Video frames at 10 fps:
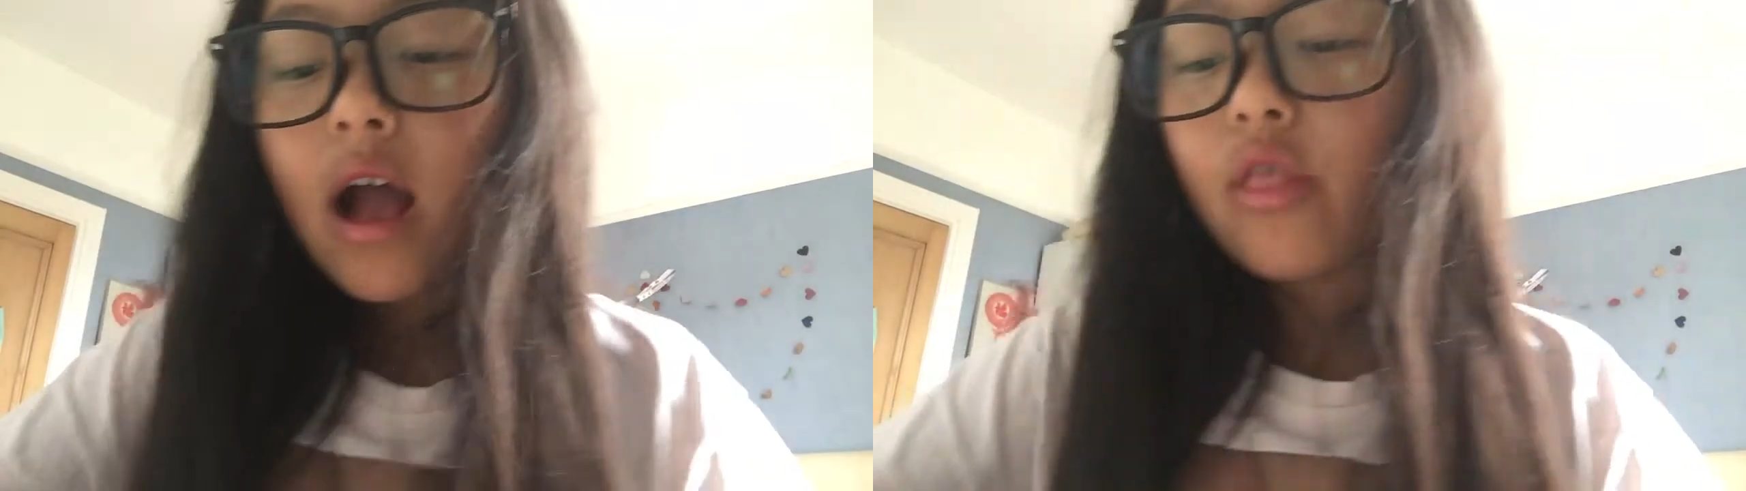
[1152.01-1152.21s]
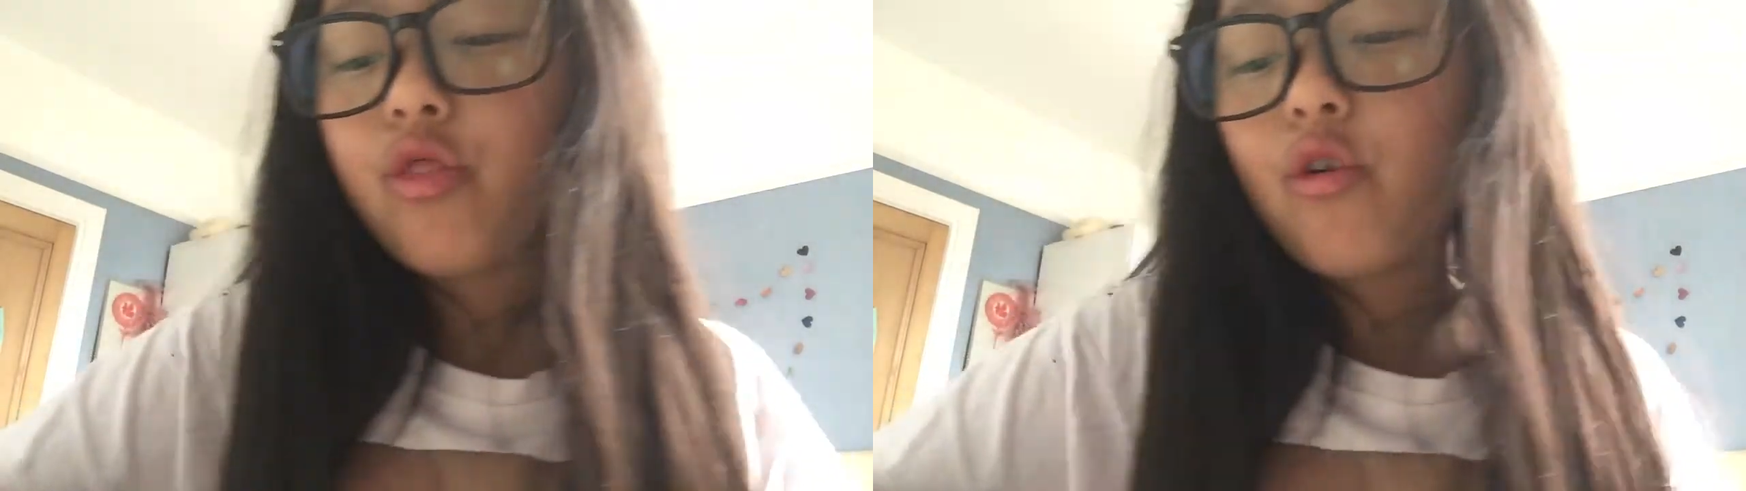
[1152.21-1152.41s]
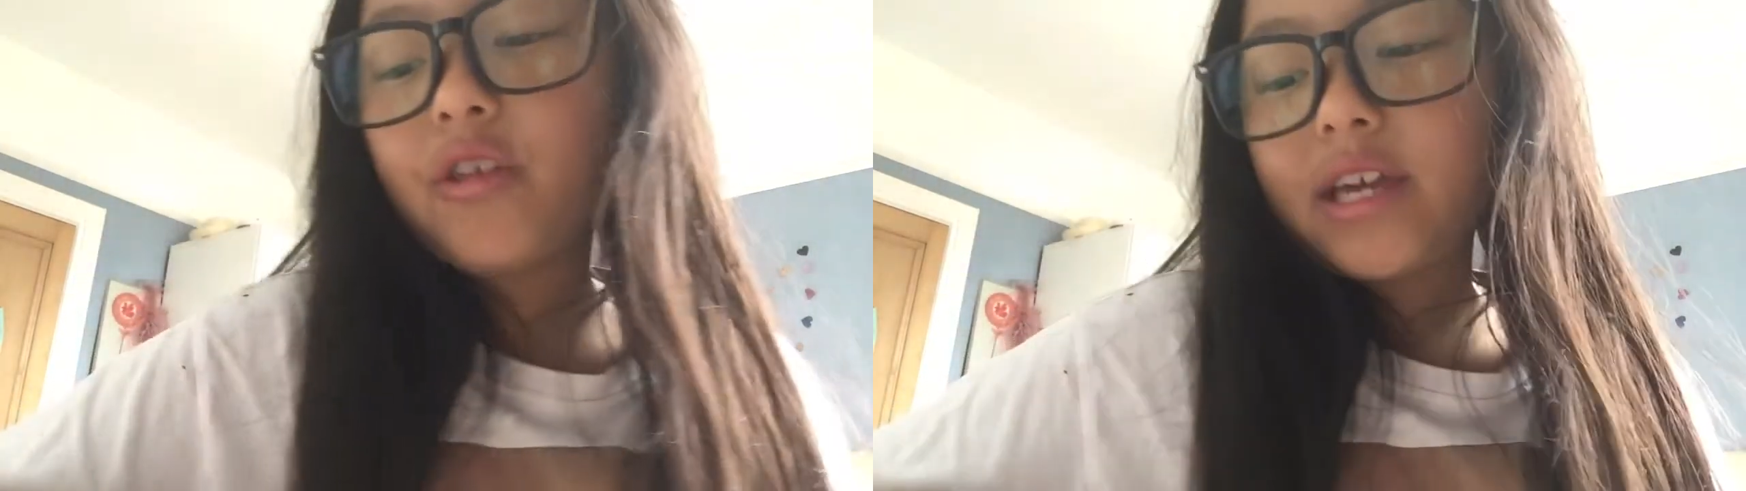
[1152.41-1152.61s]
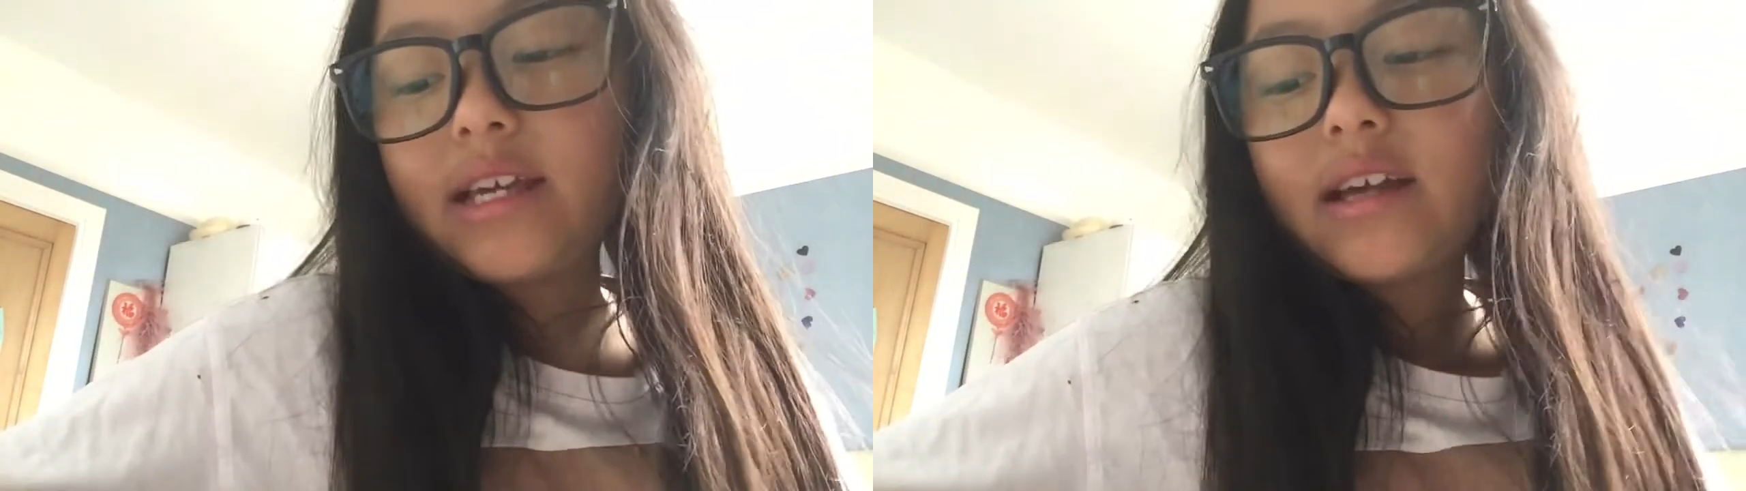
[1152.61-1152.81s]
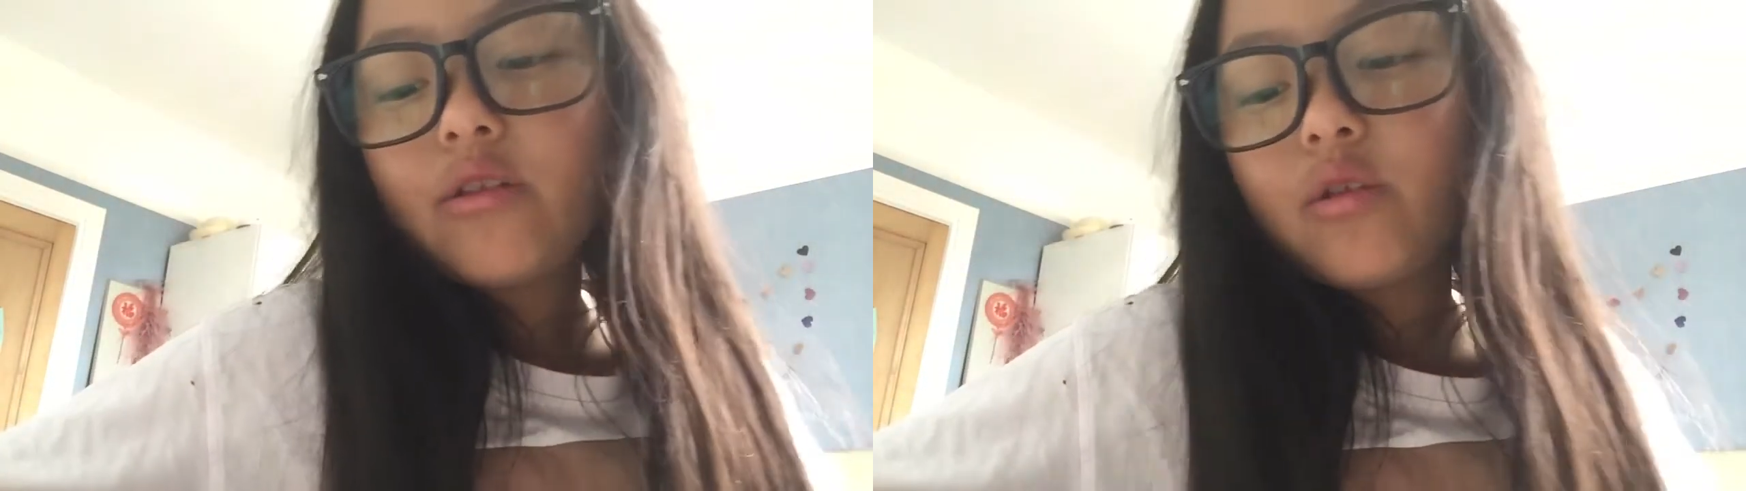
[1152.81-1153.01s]
and throw the
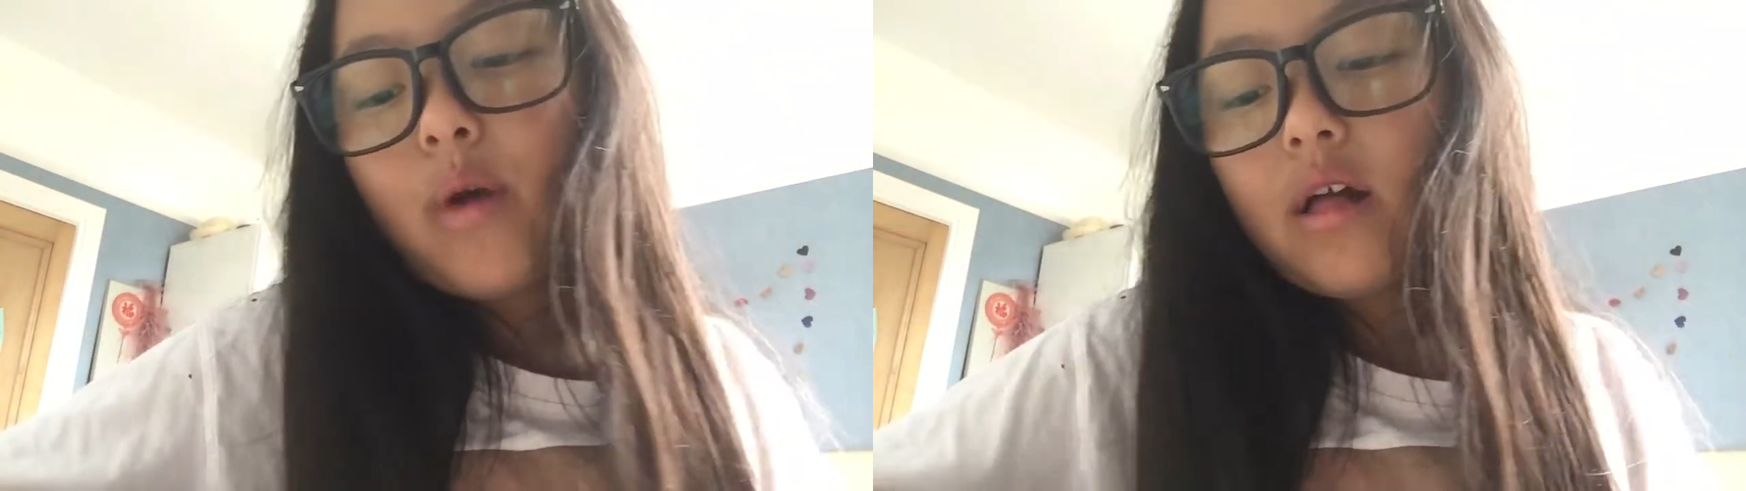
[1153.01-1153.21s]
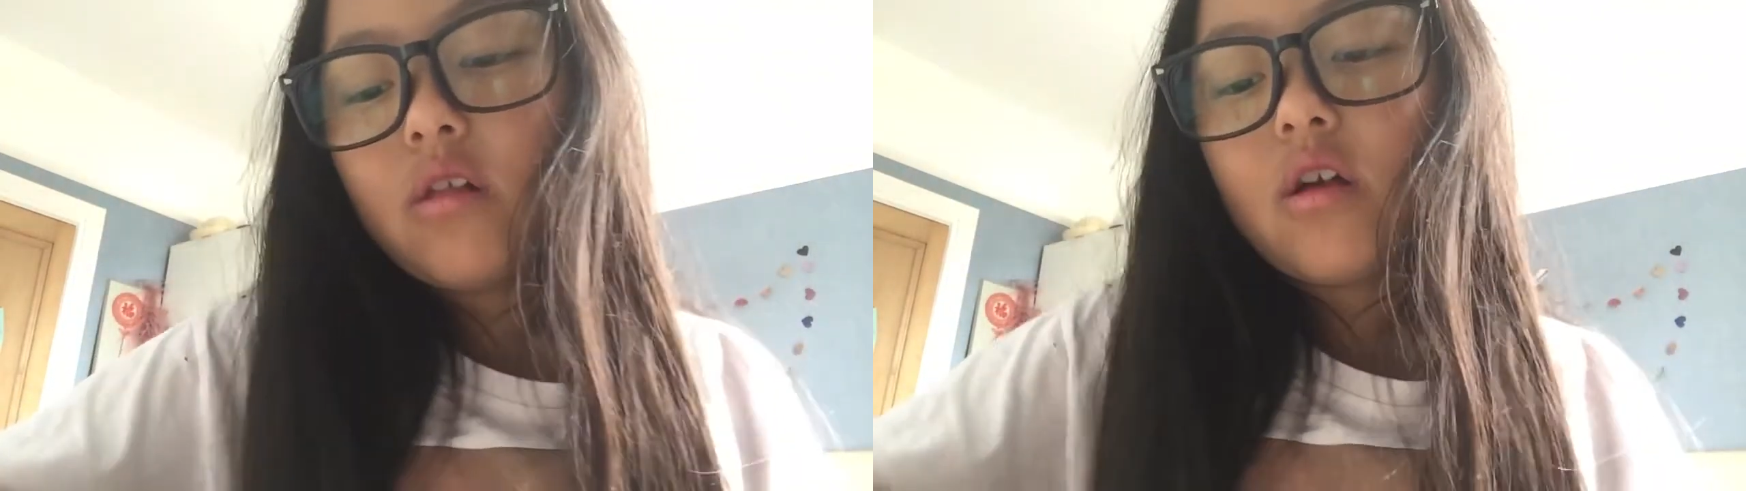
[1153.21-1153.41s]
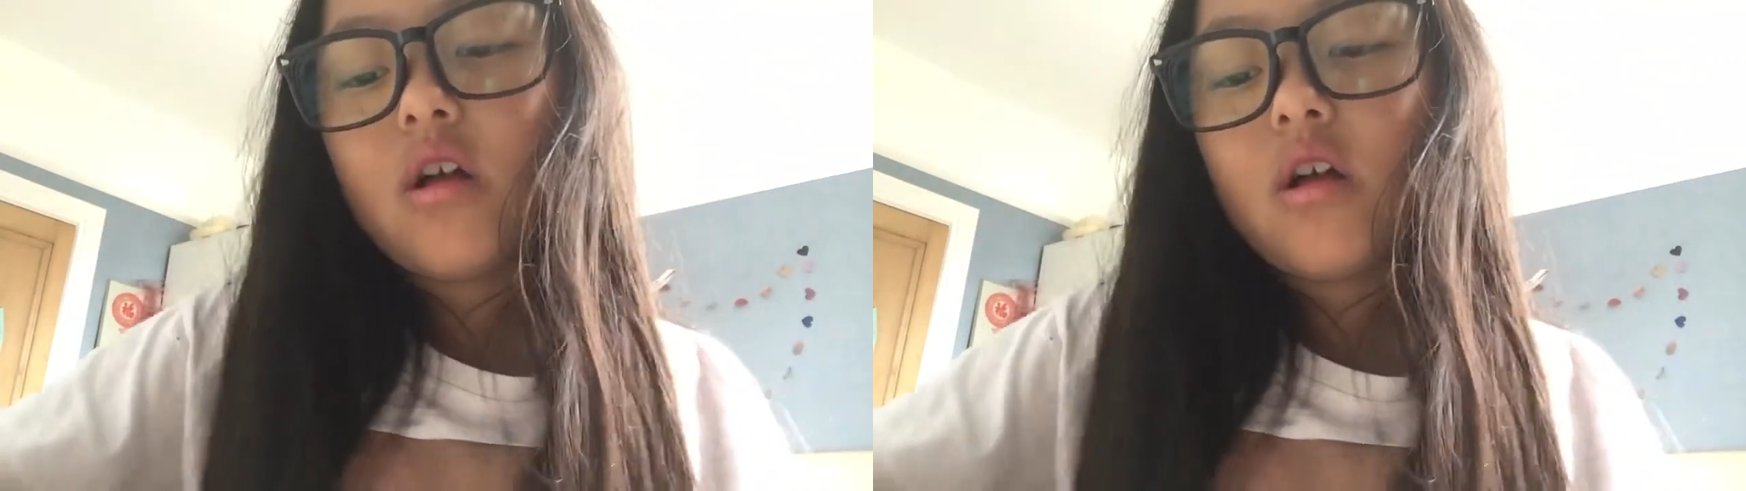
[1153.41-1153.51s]
key down the well.